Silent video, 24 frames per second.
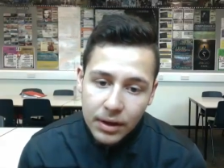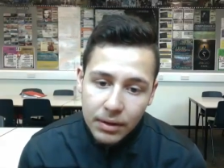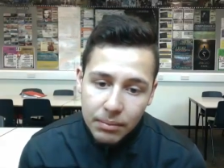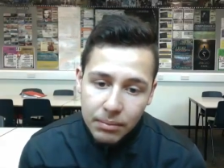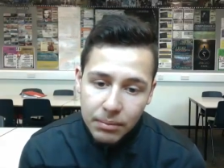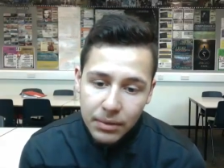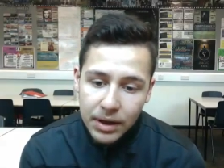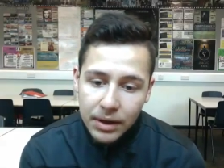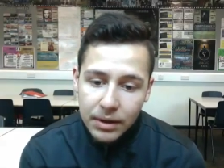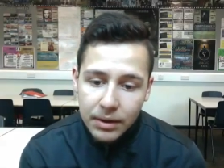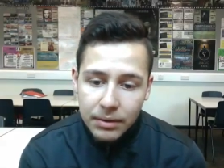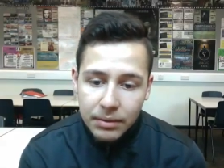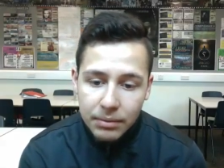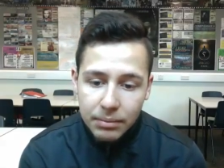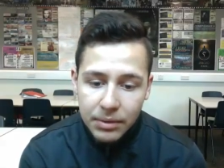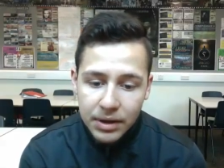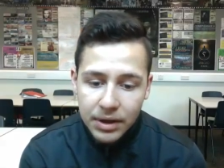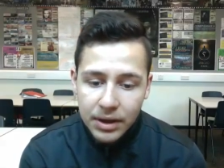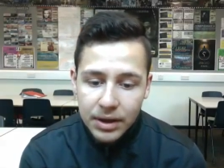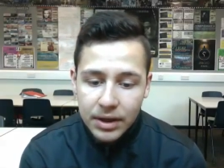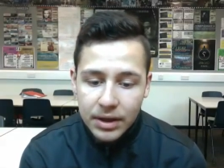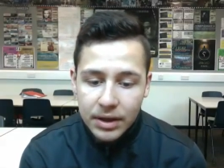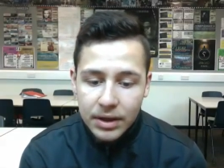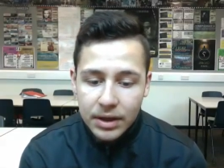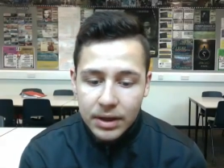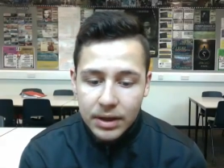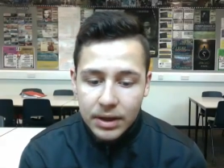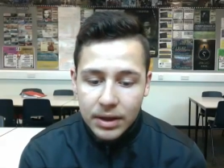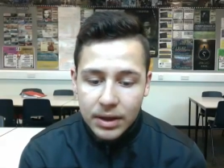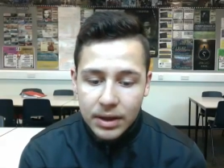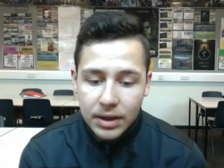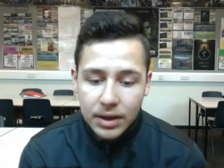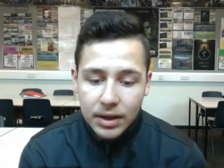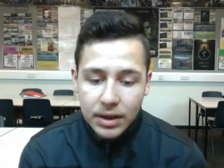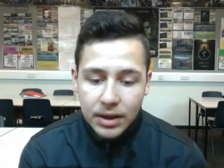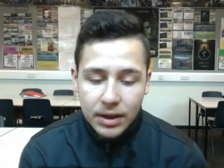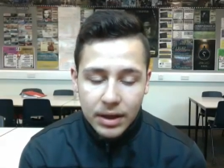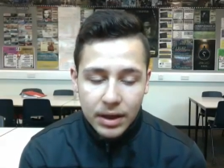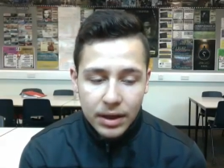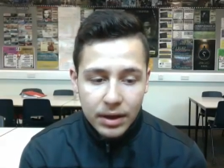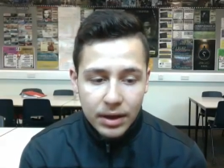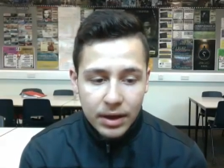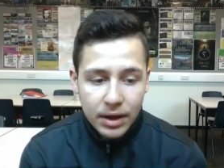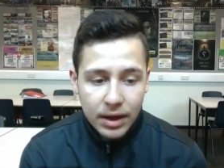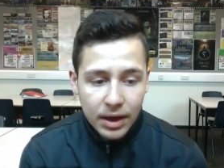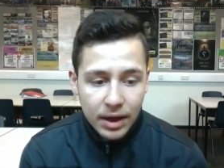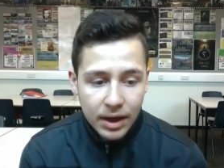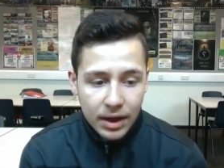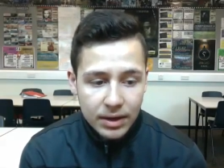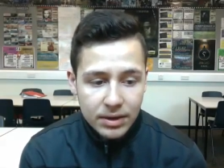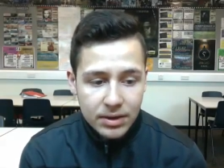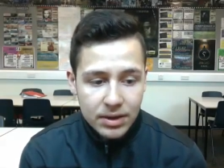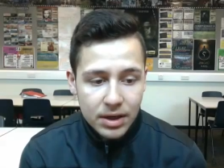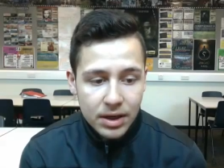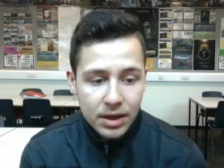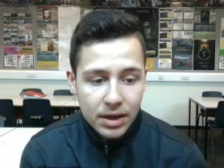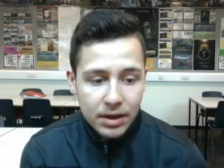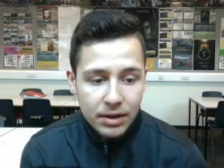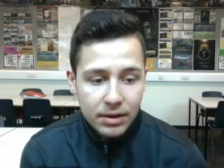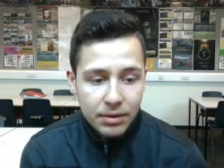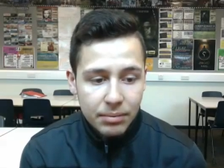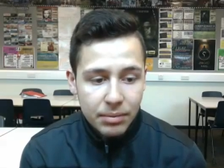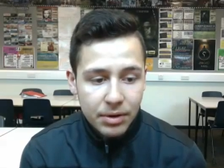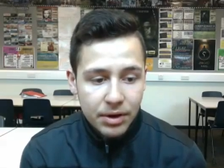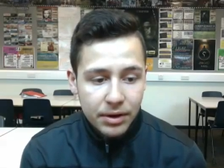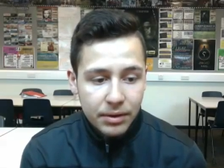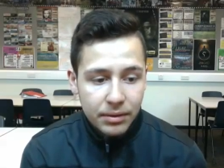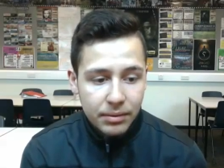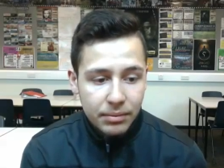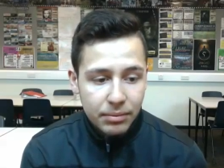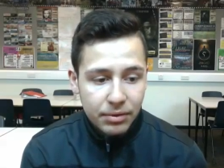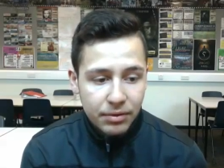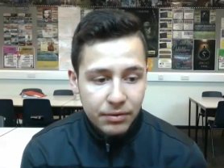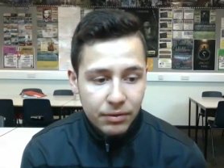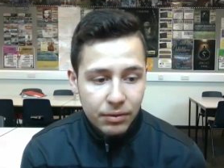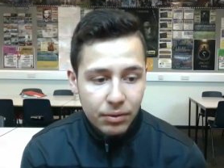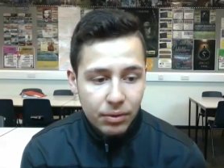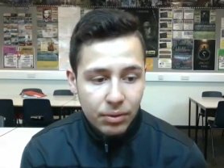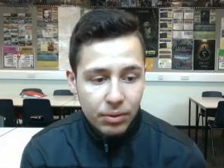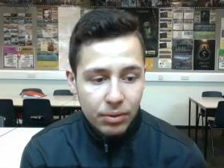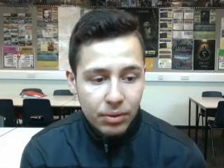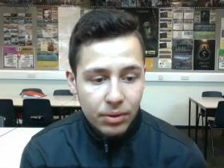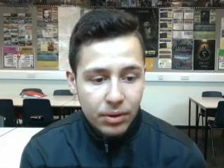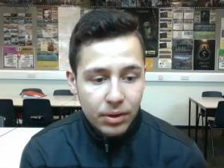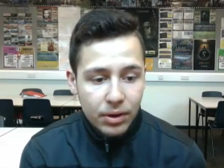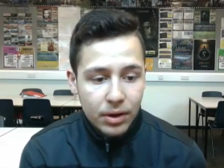meaning that I had to learn a bit before.